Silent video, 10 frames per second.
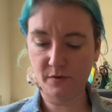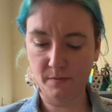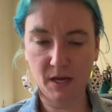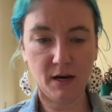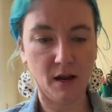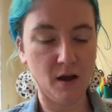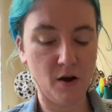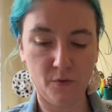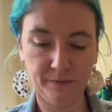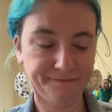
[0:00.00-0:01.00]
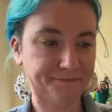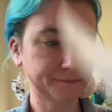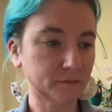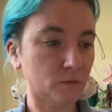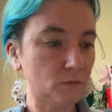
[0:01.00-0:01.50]
so I'm going to go
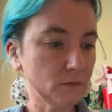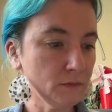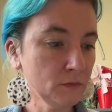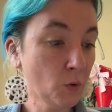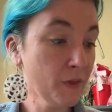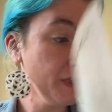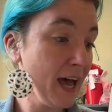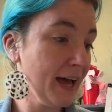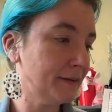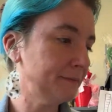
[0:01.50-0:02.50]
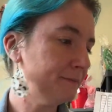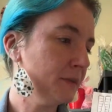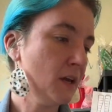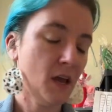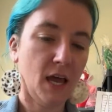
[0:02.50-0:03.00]
with that.
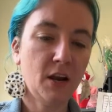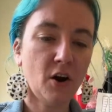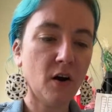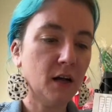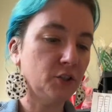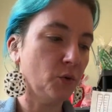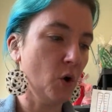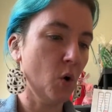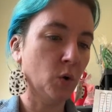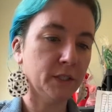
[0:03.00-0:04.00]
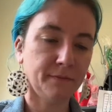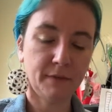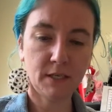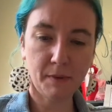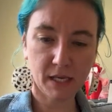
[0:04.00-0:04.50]
And her, I'll do gold
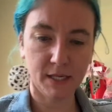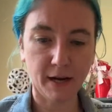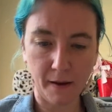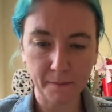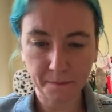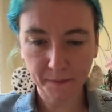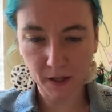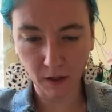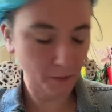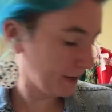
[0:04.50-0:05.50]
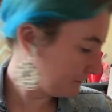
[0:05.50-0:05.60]
to mix it up a little